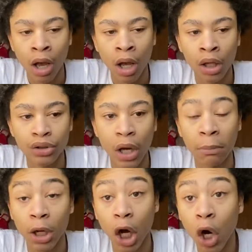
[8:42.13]
So I'm
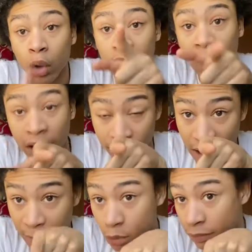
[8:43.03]
like, oh yeah, I live in that
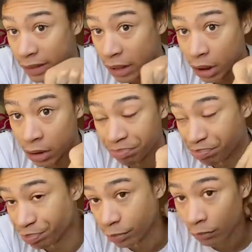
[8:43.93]
building right there.
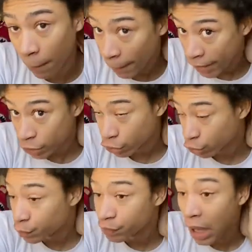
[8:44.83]
Mind
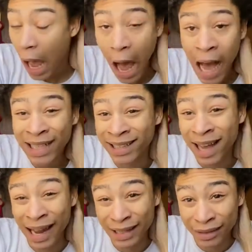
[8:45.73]
you, I did
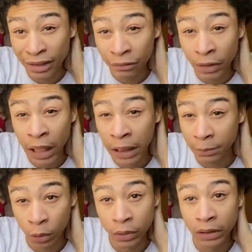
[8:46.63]
not live in that
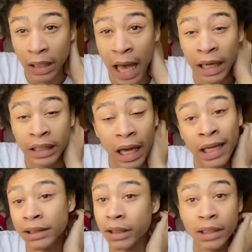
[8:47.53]
building.
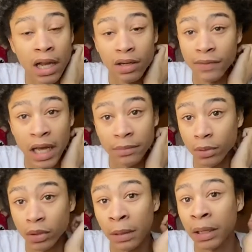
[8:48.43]
I did not live in that
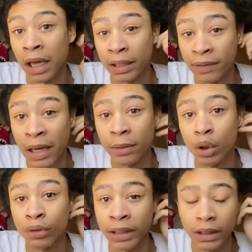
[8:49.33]
building. I'm like, I live in that
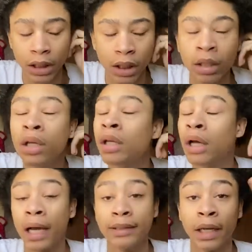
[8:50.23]
building right there.
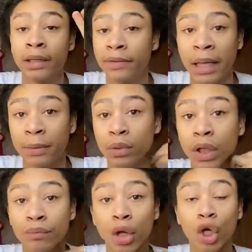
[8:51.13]
I did not live in that
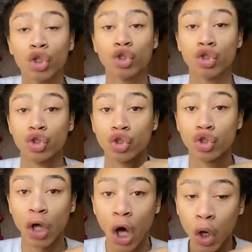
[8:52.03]
building.
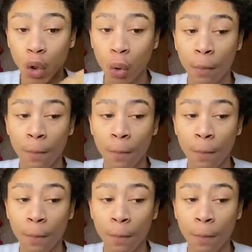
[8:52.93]
So